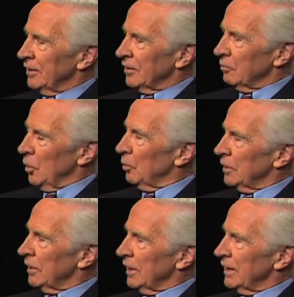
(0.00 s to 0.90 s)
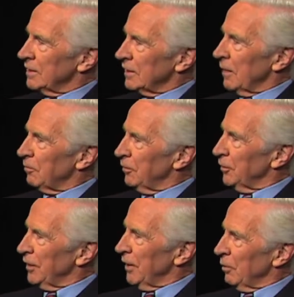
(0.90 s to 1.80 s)
the moment that I stop
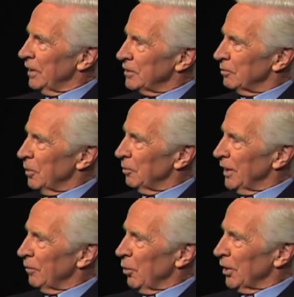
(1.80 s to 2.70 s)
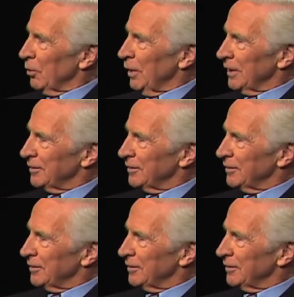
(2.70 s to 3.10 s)
feeling that way is the moment I walk away.